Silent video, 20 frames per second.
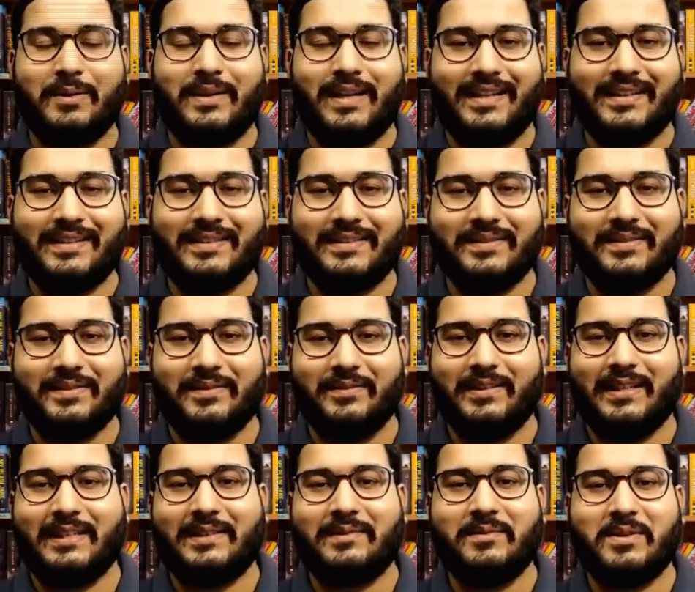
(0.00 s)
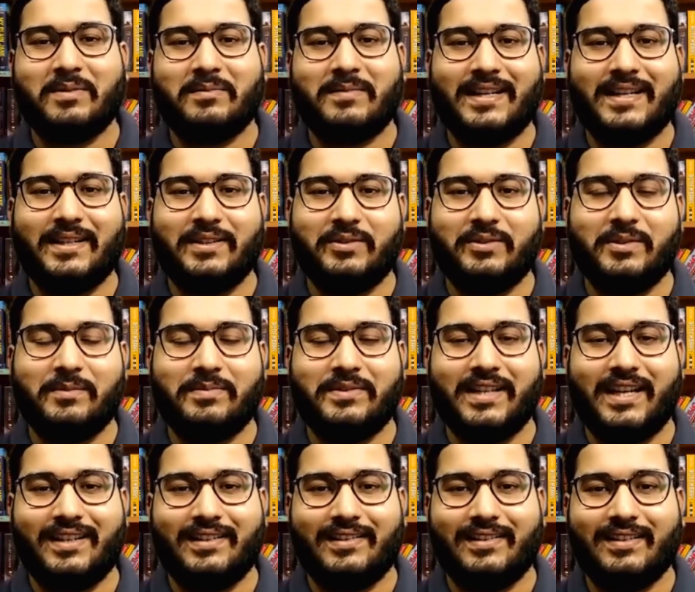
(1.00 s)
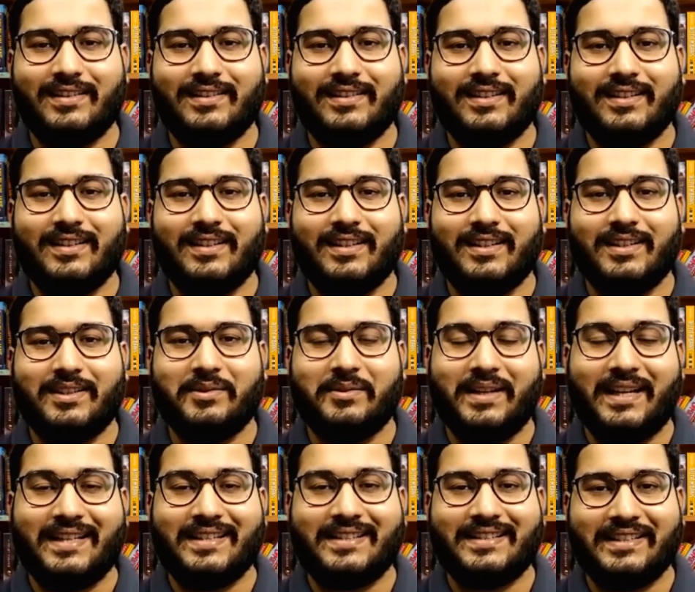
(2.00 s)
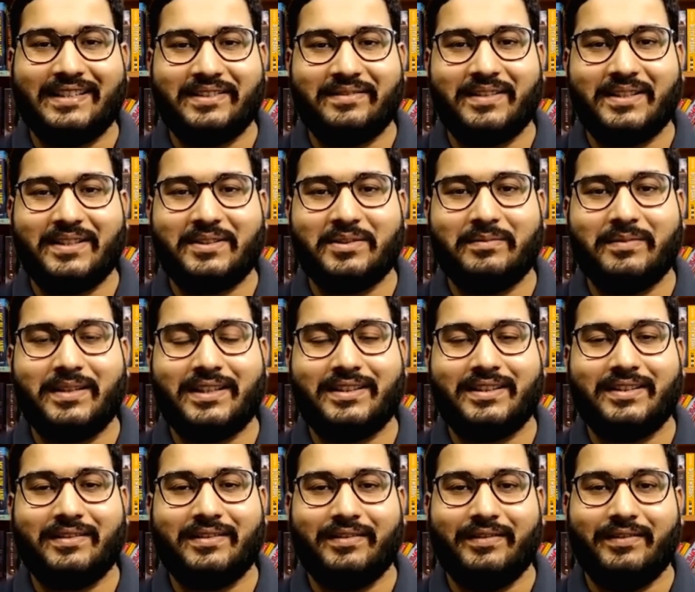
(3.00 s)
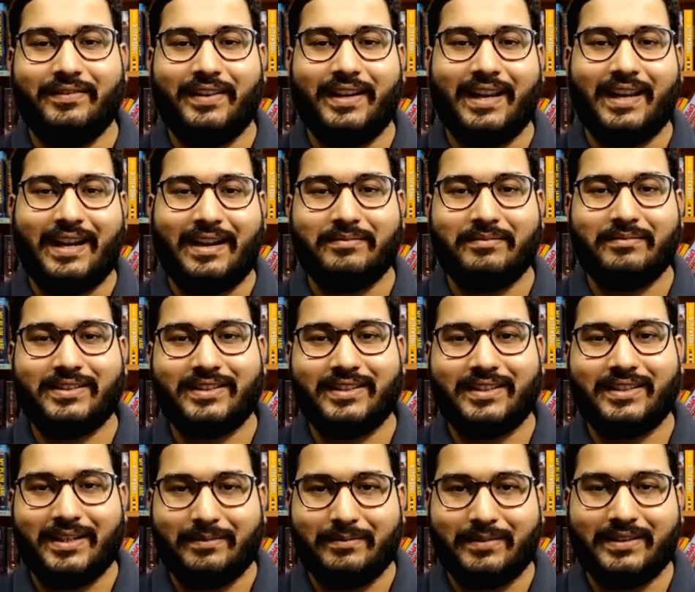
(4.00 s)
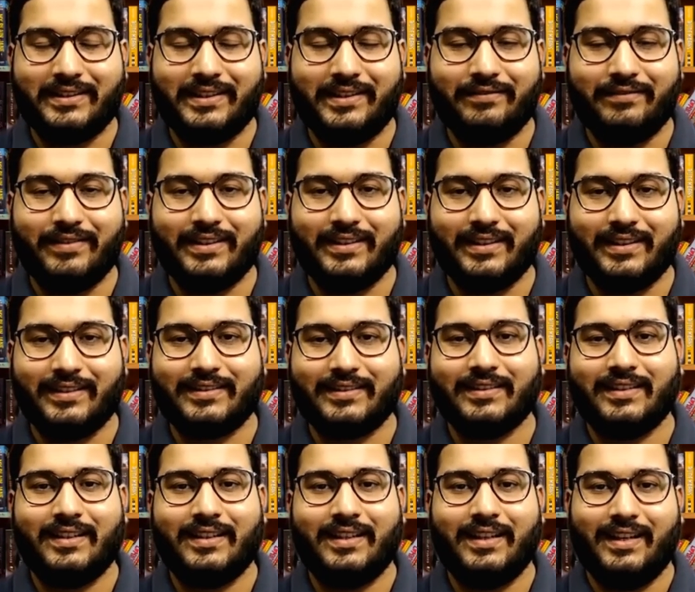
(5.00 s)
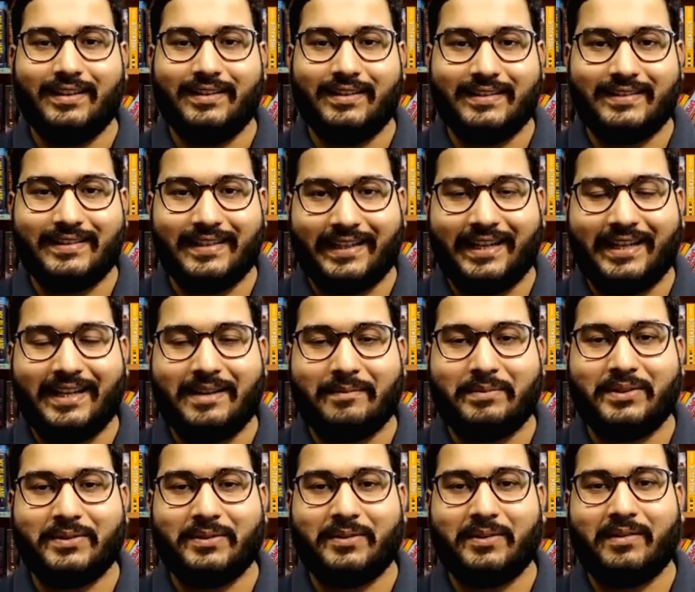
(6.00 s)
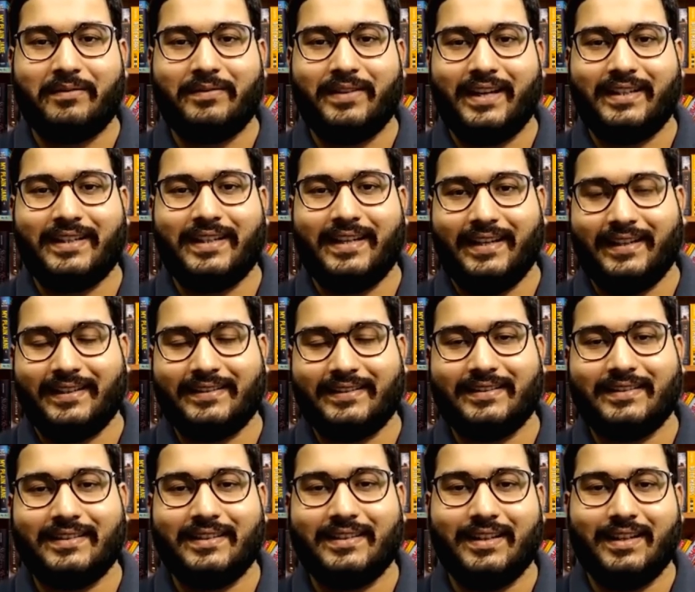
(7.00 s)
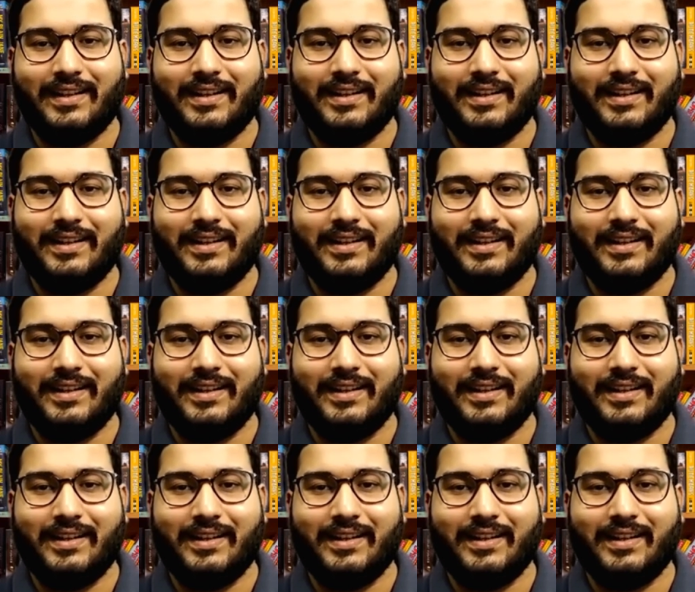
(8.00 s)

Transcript: Hello guys, welcome to my YouTube channel. Today in session with Sumit, we have Mr. Amandeep with us in the second episode of DataX.